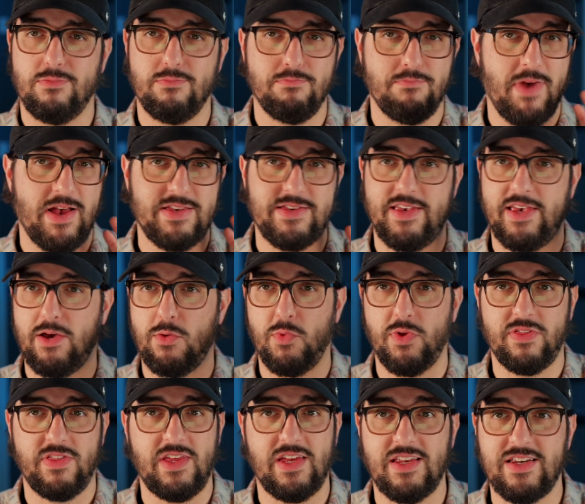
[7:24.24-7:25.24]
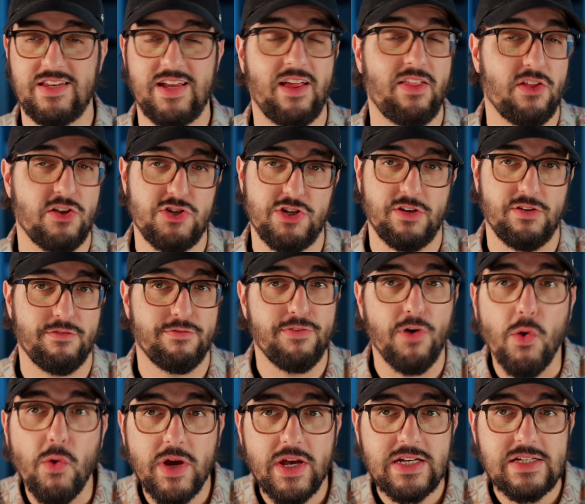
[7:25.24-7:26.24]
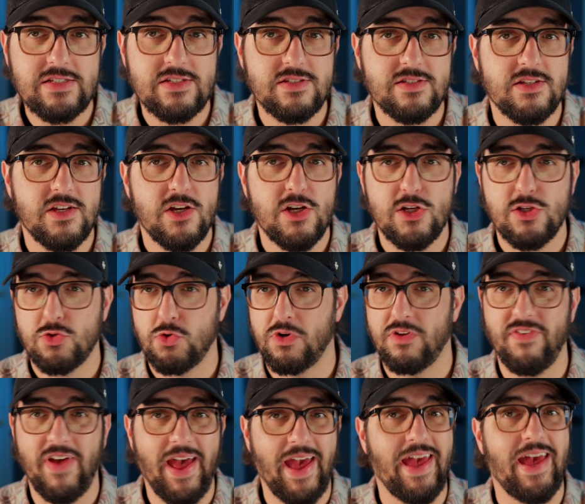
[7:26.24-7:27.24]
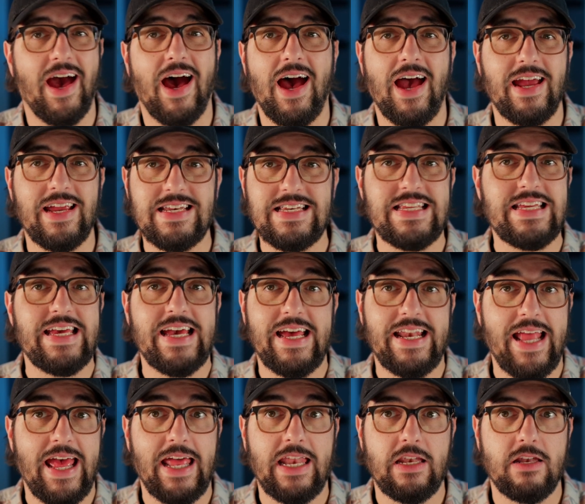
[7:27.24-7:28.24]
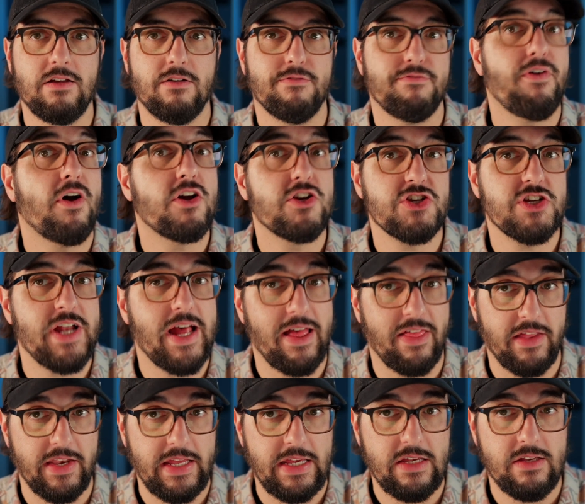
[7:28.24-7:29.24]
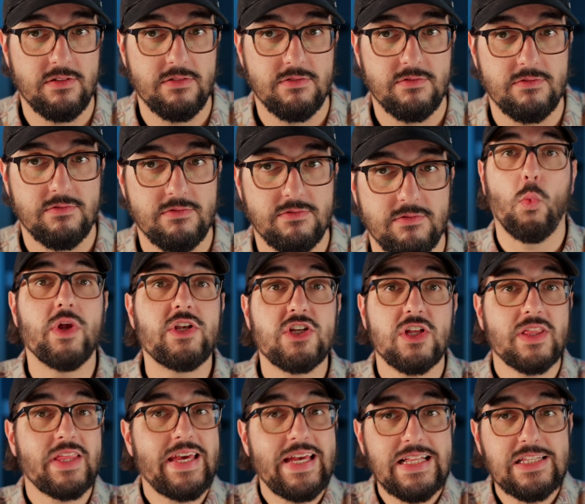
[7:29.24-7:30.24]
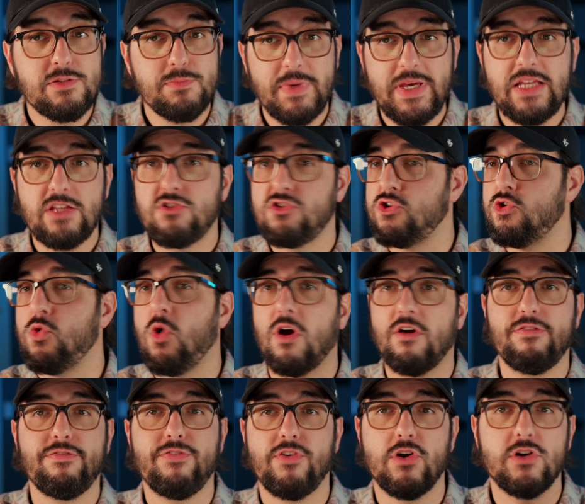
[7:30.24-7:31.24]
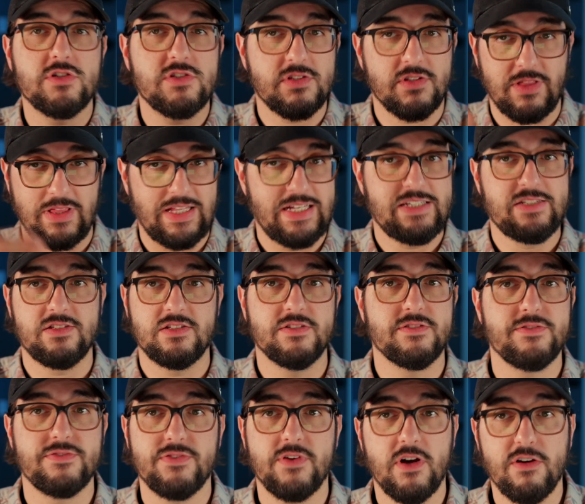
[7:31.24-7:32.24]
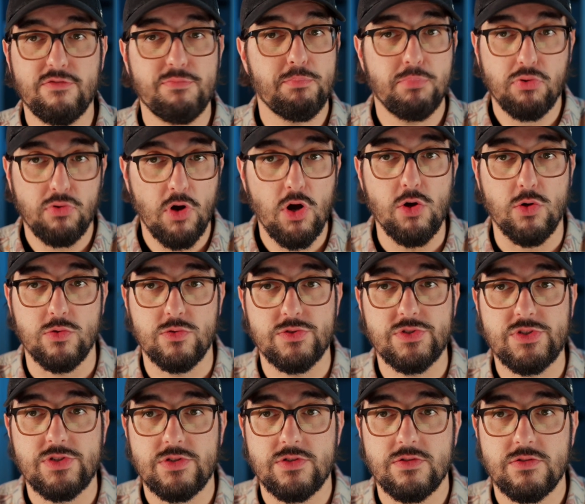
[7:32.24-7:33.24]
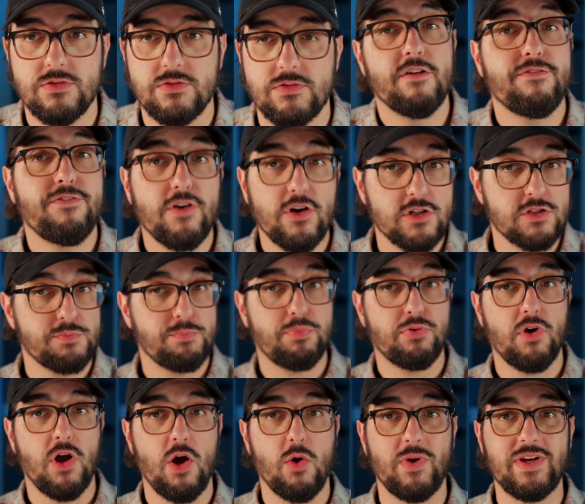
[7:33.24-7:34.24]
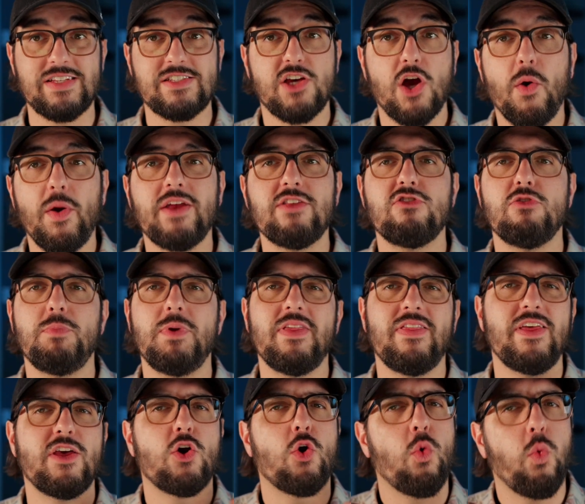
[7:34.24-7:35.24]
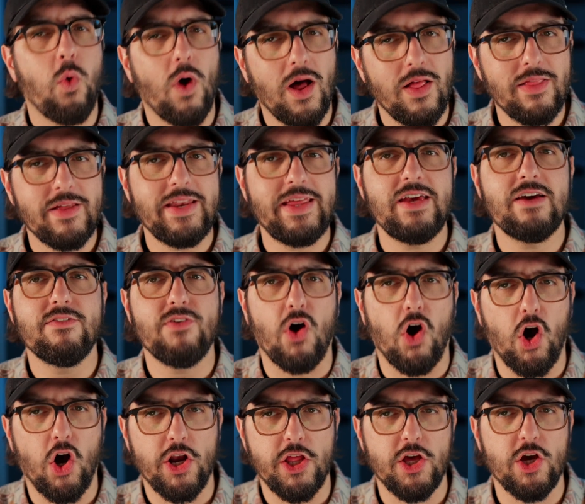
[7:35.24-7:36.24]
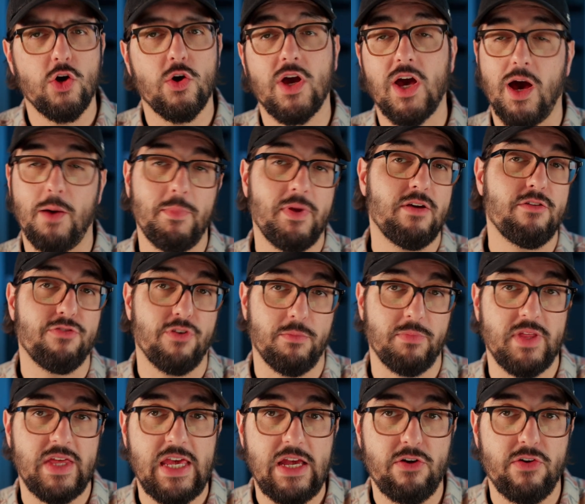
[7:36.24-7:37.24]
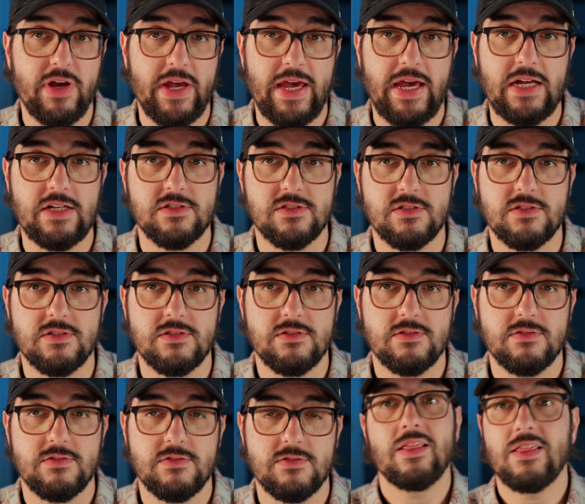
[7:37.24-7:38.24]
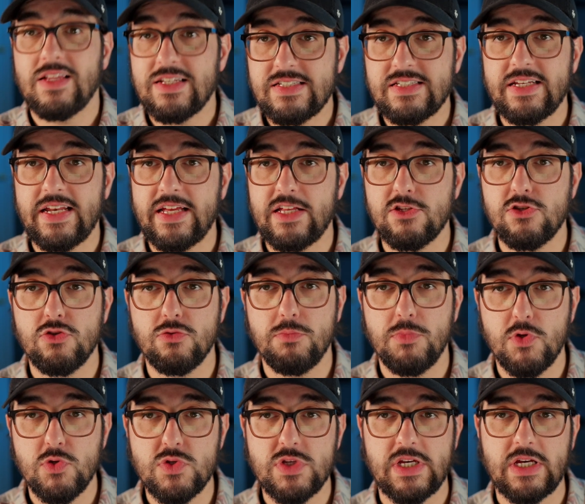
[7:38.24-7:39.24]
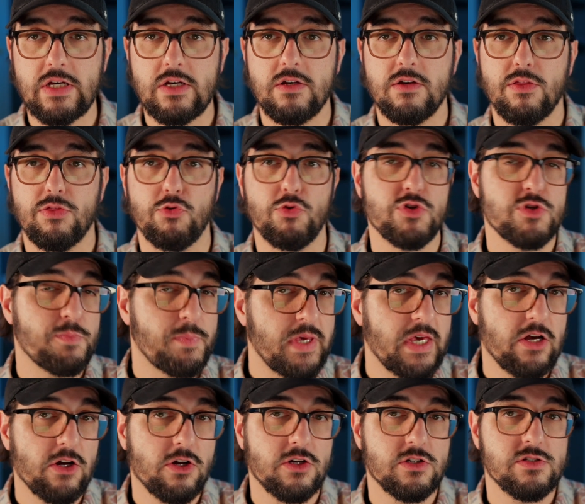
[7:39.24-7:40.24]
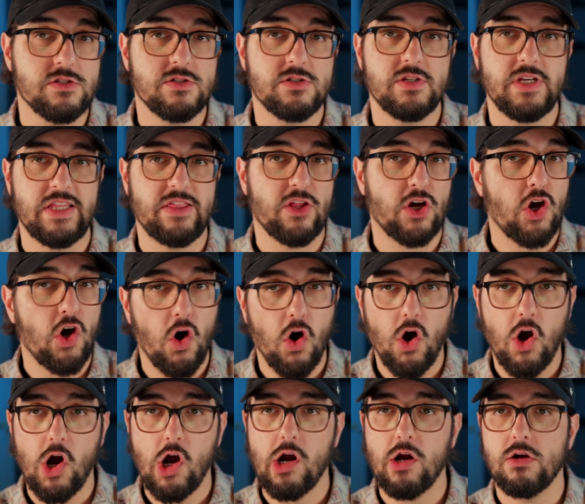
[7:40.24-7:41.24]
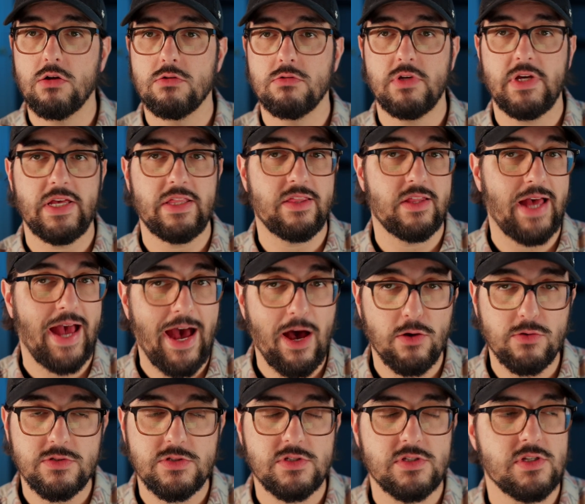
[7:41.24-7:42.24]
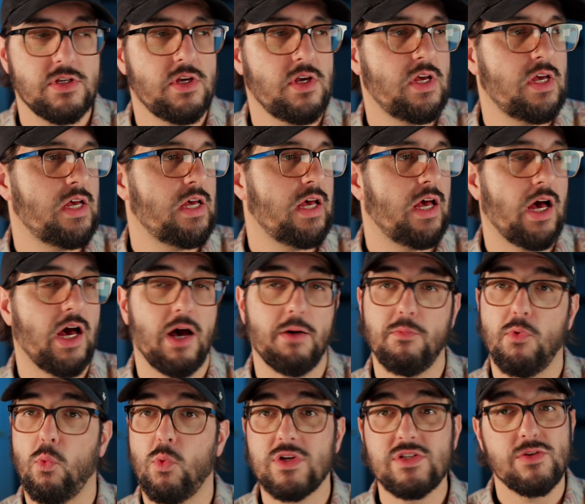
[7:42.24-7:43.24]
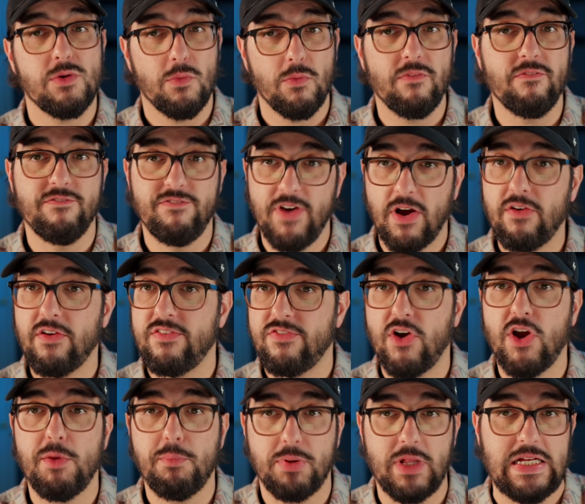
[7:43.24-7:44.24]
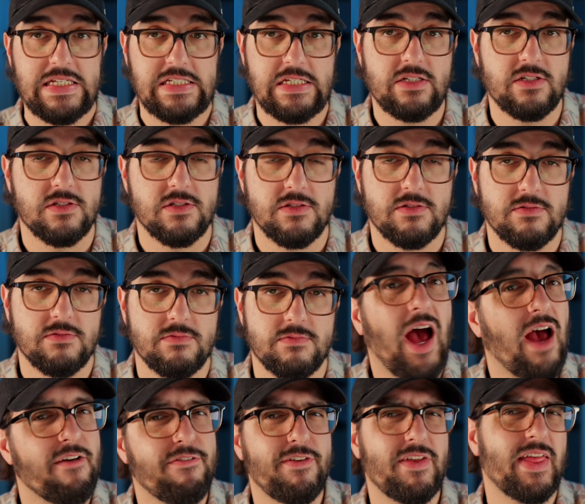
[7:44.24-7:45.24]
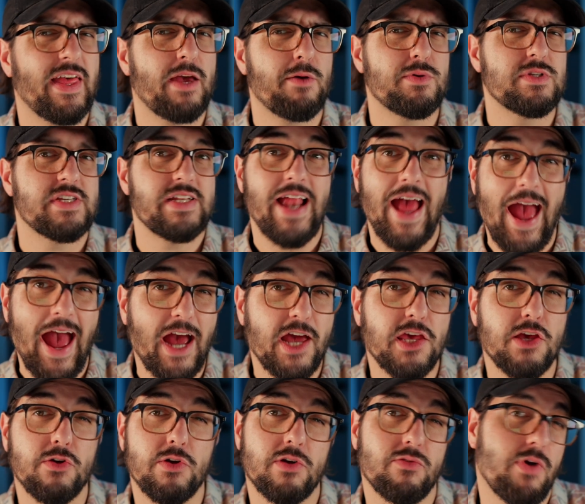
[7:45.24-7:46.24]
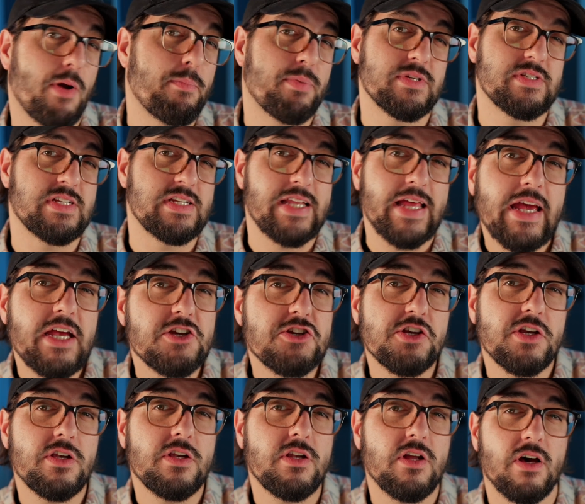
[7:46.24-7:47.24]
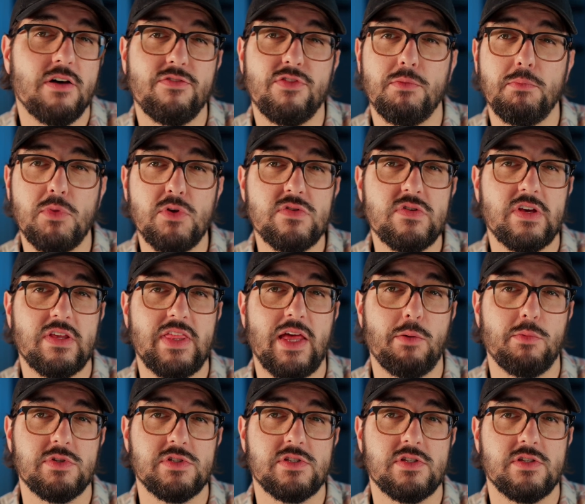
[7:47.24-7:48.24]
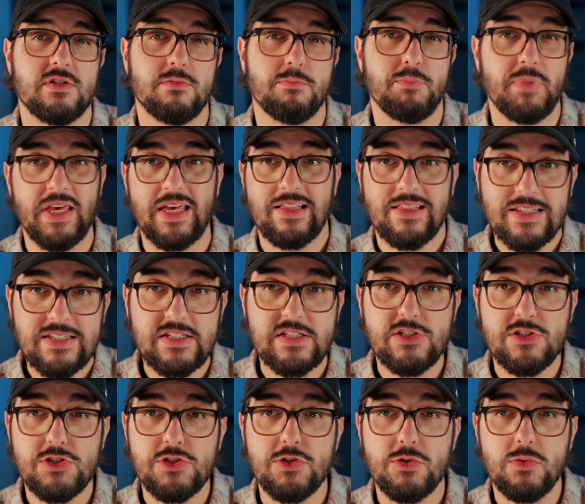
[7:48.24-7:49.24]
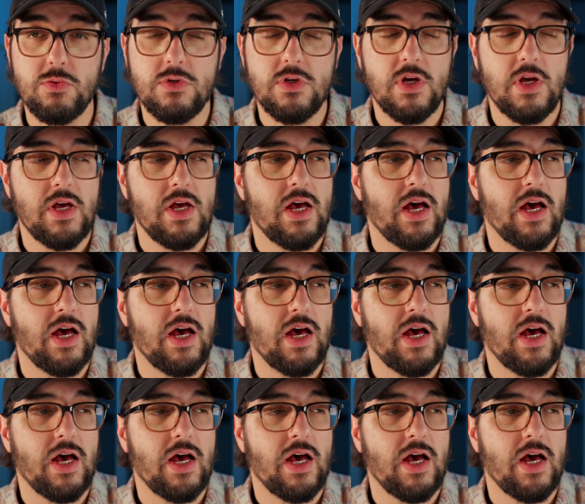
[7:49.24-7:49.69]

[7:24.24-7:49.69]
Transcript: messing with the intelligent focus, sort of AI DNN functionality. Which leads me to our first list of pros. The first pro is going to be the quality of audio coming from the hearing aids. Listening to music through speakers in the car, in the house, was very, very pleasant. I feel like it was an accurate representation of the music that was being listened to,